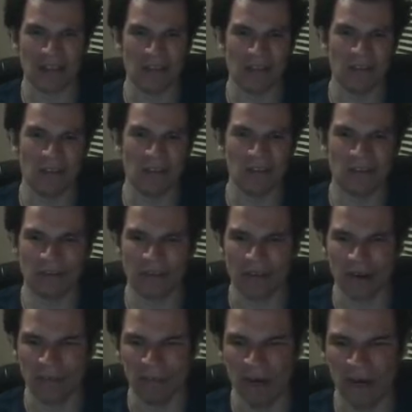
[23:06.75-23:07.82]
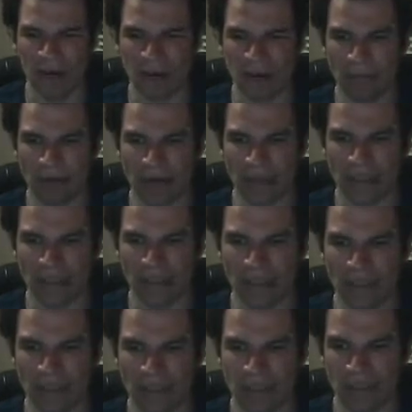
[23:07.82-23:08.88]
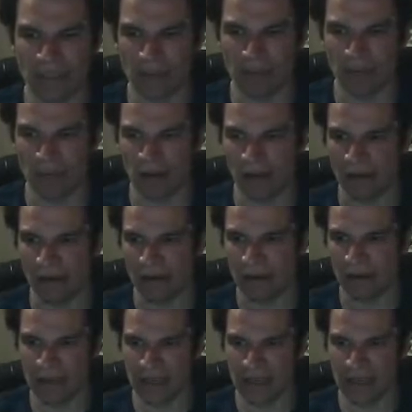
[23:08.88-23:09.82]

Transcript: look remarkably similar.